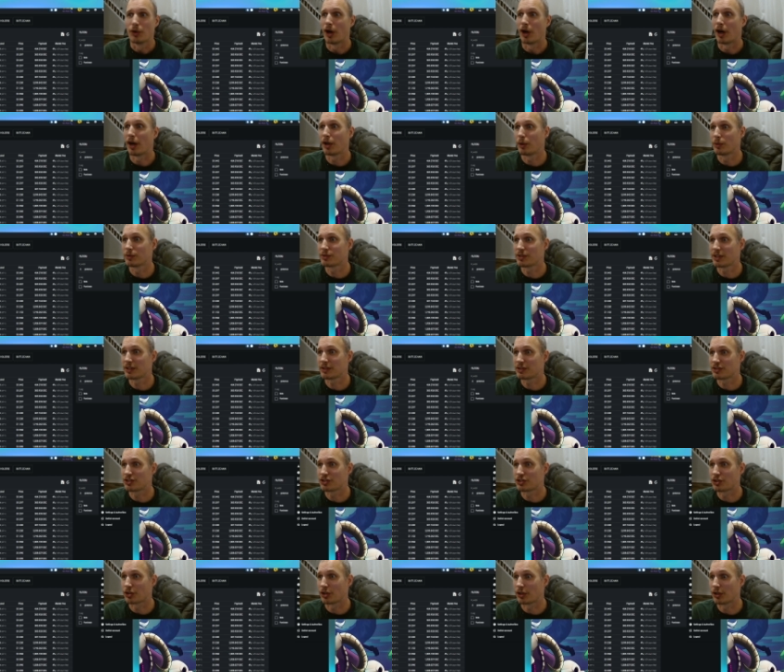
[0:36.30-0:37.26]
I always like to
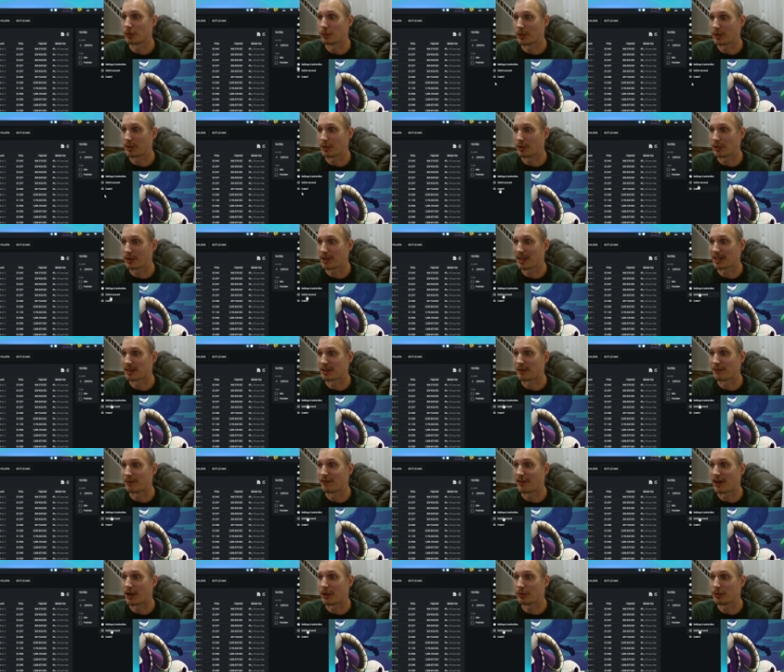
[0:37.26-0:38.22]
start with looking at the
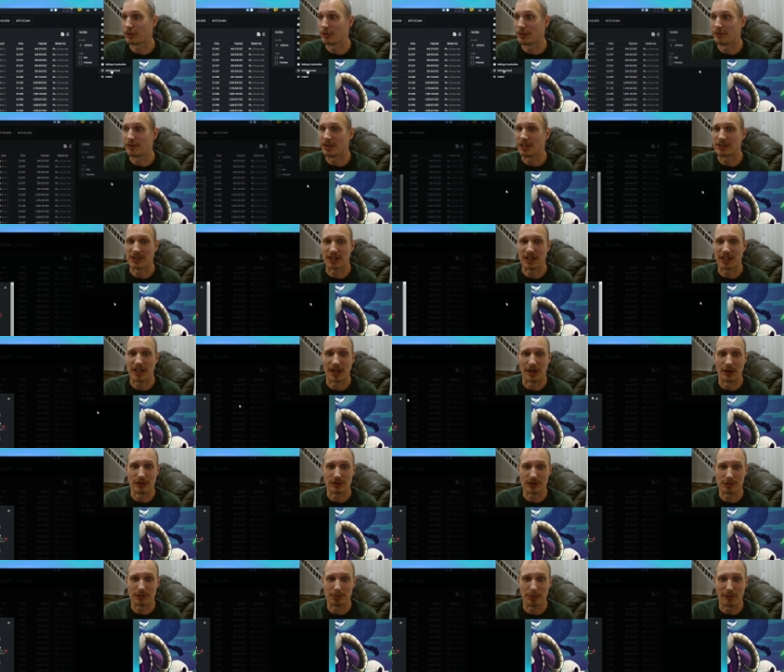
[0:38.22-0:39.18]
value of these
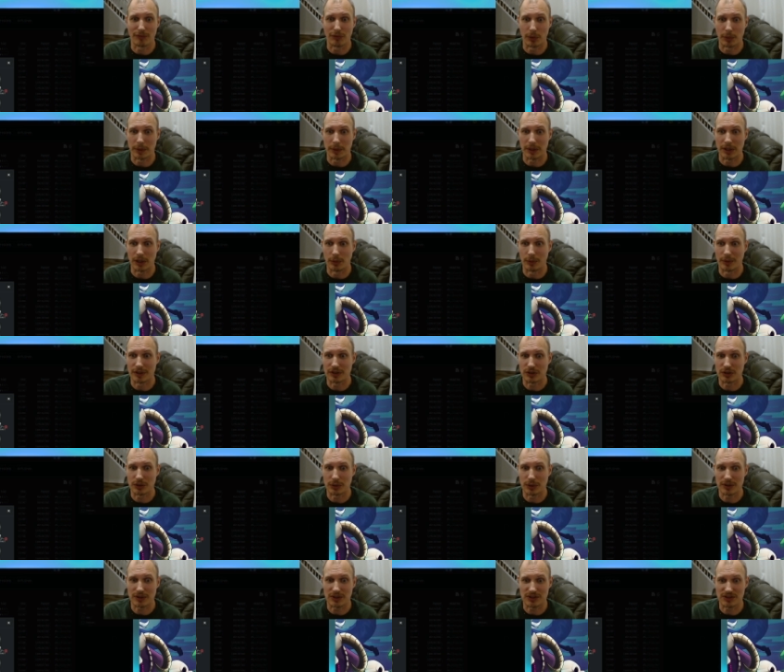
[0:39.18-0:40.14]
accounts before we go
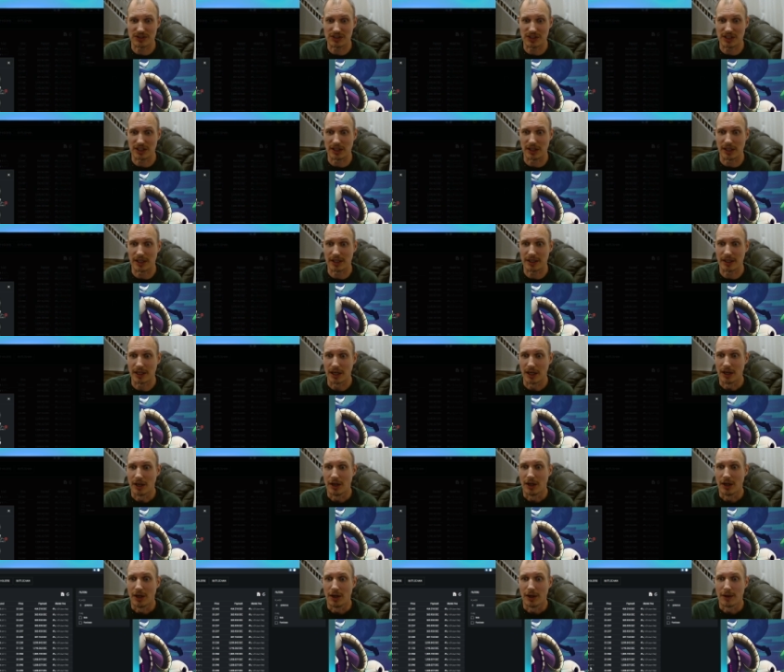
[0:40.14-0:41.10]
into it to see like,
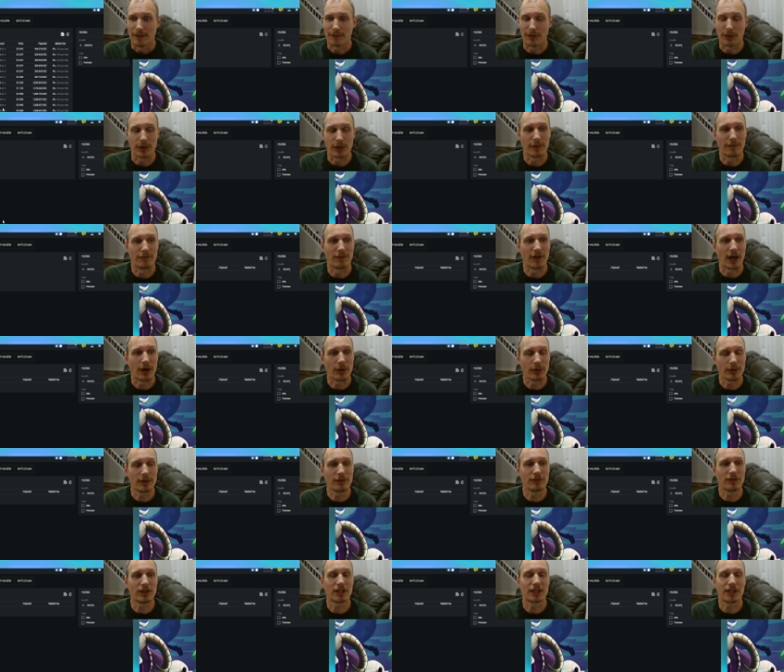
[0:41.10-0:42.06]
for the
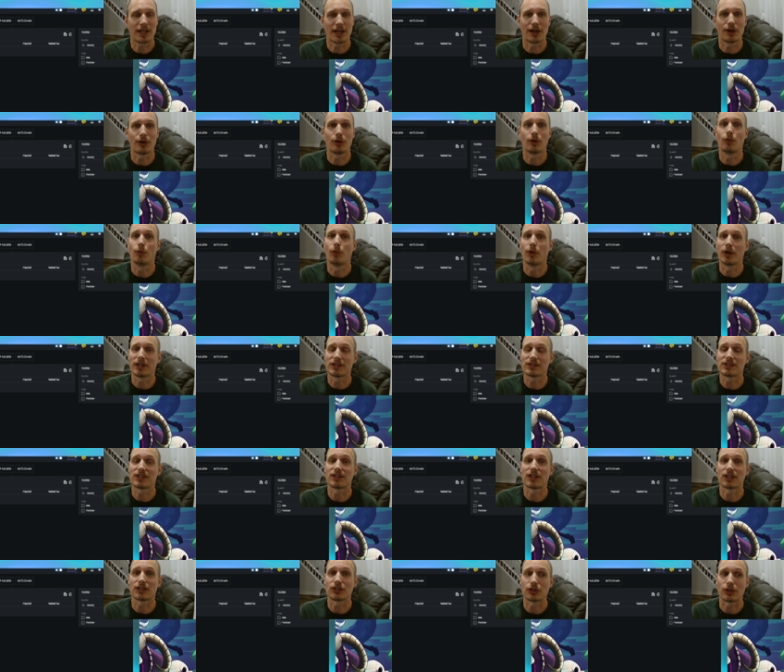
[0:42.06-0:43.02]
value of the account, what is
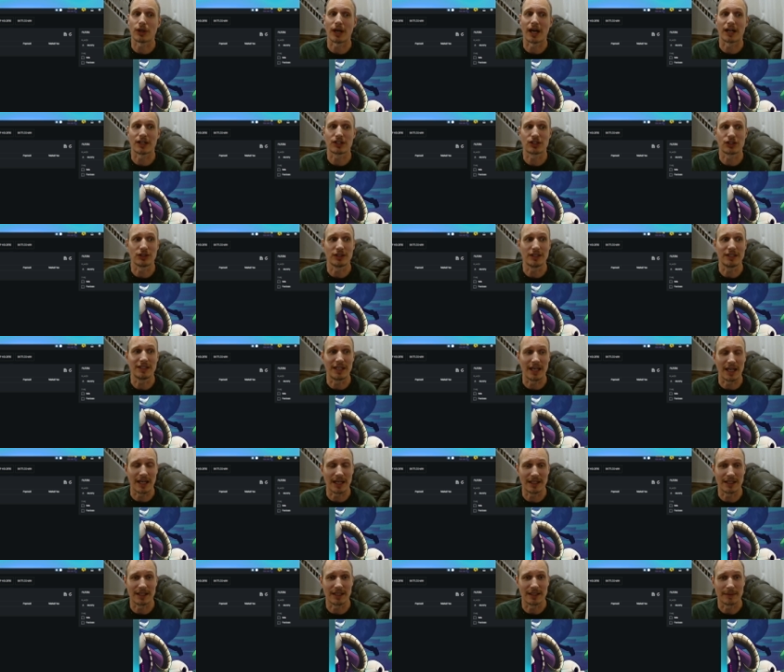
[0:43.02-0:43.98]
it that you're actually
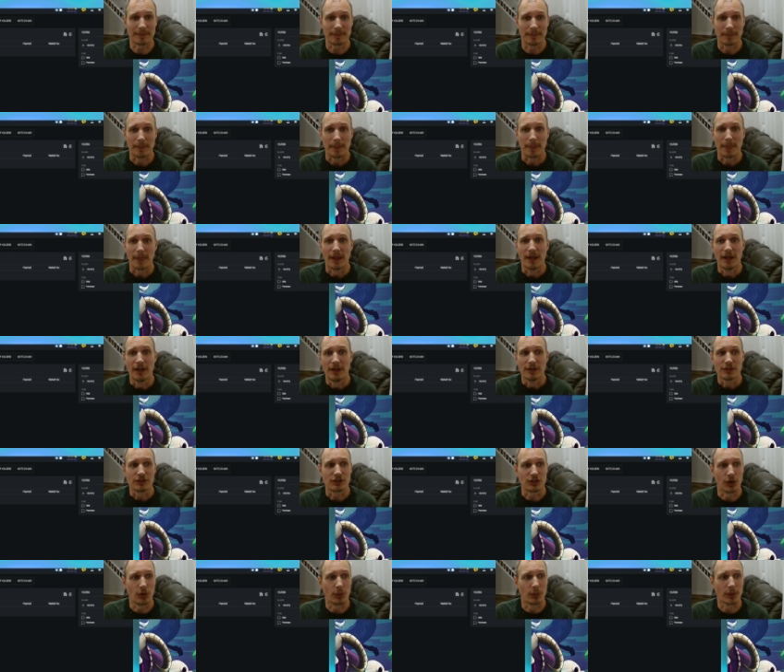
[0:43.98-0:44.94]
gaining?
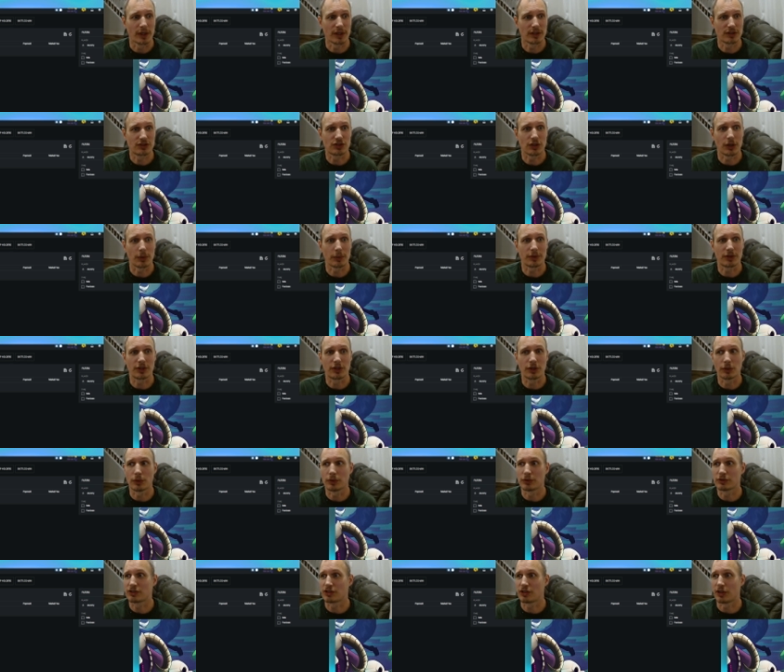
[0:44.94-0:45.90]
So we're going to start with good
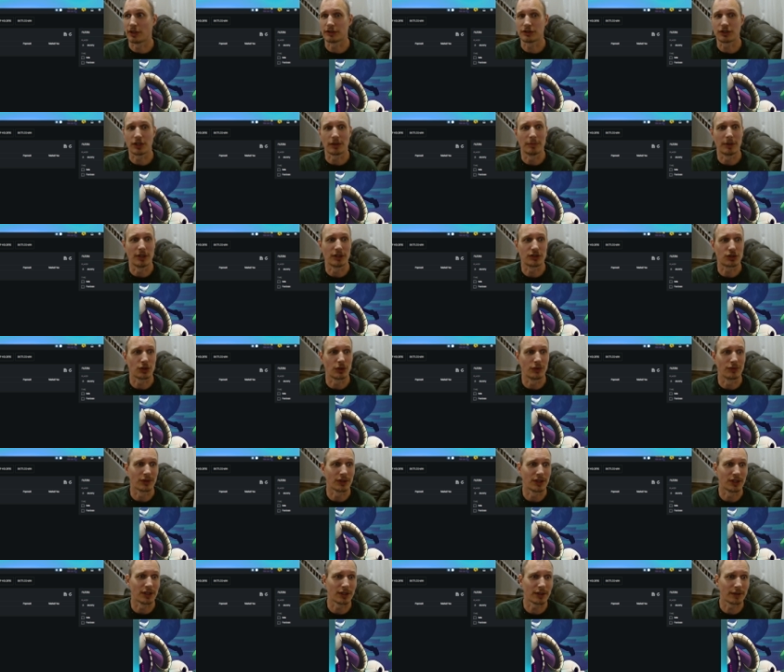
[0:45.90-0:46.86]
old Slunch and Munch
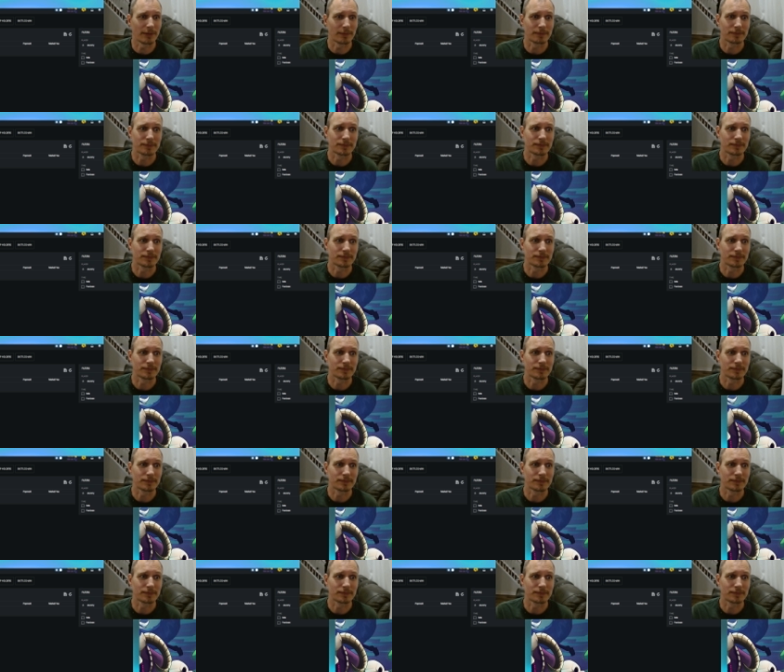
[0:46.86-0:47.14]
over here.